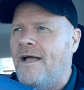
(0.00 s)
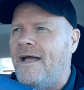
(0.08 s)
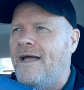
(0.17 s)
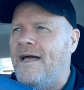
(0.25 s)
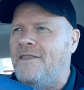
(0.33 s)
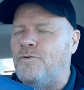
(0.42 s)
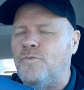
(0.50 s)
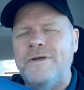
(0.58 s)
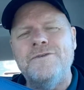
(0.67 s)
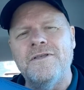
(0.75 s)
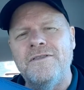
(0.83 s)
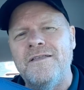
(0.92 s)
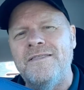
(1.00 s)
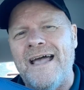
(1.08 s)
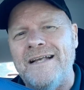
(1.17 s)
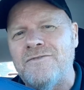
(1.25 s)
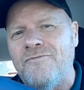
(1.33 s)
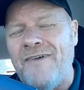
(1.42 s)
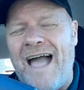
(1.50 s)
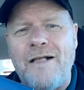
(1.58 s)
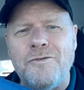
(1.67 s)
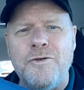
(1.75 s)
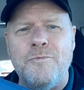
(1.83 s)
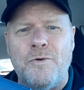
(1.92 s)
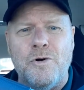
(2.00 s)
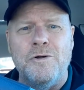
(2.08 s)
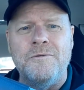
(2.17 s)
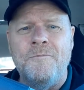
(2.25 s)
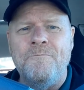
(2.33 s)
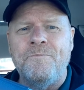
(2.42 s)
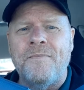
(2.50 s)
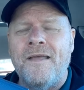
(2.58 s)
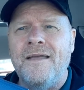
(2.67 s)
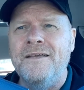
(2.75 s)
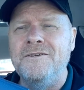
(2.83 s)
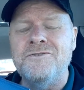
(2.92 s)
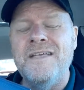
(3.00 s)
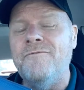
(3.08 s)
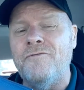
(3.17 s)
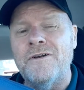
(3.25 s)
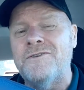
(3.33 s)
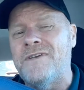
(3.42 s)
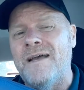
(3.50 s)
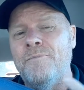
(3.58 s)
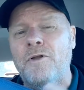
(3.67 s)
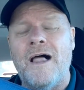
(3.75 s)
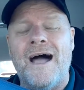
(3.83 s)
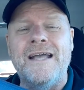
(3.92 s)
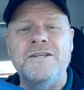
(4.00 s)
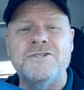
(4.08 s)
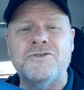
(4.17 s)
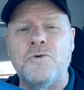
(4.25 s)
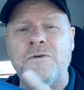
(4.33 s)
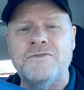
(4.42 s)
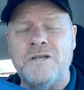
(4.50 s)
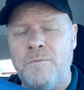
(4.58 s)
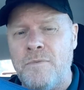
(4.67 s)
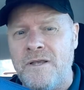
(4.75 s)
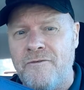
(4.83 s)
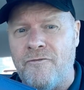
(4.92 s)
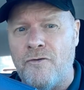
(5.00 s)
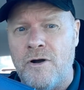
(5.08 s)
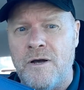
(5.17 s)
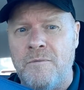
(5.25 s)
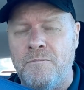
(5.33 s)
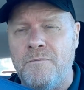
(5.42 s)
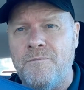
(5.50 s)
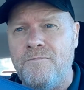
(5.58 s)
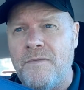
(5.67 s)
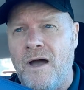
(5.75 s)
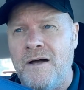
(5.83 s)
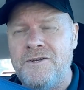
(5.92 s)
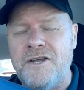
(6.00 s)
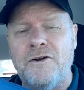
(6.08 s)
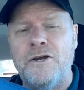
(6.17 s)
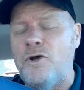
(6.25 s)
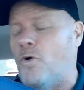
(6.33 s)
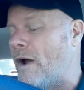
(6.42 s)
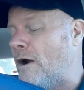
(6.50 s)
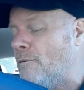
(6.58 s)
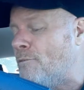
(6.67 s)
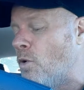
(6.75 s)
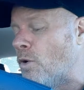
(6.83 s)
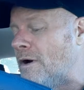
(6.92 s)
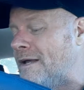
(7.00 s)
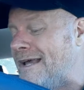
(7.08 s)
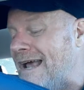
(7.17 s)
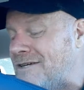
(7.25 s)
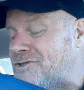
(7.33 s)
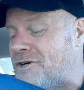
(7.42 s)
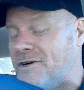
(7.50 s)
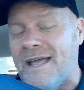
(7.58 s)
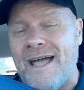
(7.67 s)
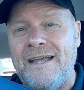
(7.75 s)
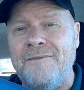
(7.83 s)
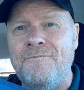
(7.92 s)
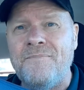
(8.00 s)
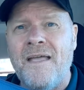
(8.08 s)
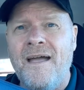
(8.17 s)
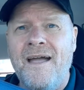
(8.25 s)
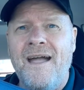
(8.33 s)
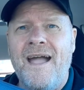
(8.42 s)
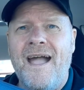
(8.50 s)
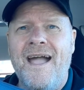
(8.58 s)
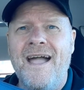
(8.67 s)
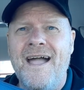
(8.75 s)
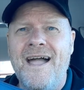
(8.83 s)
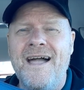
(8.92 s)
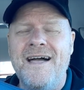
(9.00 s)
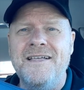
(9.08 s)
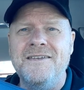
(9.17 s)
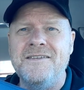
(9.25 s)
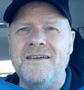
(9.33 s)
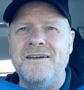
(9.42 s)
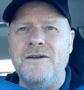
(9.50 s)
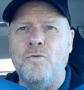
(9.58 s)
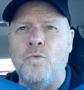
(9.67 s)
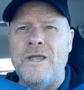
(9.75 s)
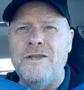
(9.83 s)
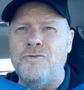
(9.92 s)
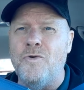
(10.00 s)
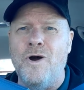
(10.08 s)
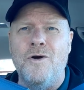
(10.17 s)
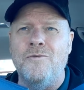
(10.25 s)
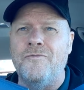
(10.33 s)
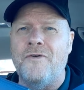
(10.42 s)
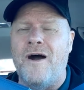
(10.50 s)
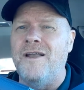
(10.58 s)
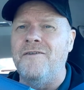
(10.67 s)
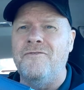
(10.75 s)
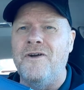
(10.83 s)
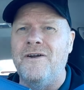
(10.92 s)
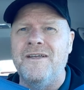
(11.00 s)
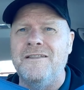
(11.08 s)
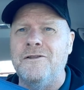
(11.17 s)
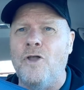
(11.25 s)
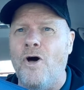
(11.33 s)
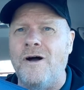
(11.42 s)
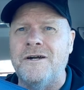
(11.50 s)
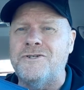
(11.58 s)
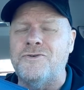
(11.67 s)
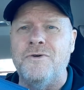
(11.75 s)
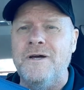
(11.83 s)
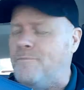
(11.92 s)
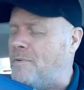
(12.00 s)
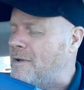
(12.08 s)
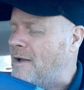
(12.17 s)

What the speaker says: And the reason that that's valuable is that, for example, I just drove somebody from Ontario Airport yesterday, and we drove on a very long trip,